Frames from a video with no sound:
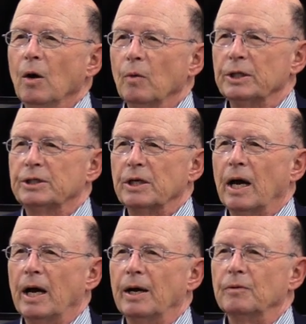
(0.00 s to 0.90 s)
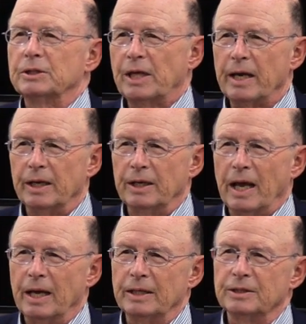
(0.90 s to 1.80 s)
which uh, was taken
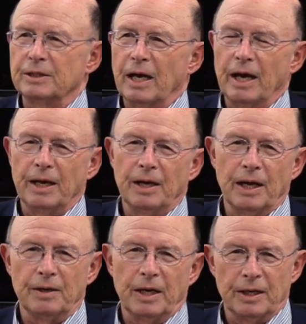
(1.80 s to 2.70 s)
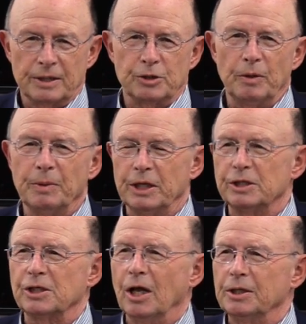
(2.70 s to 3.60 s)
as uh, uh extremely
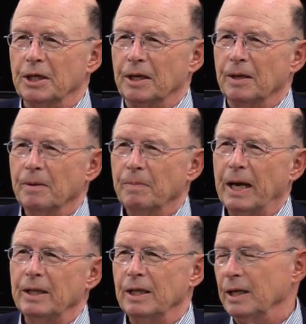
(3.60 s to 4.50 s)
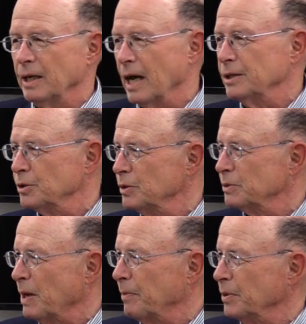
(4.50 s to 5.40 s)
insulting by the
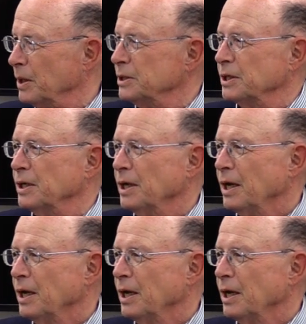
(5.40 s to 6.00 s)
non-Jewish population.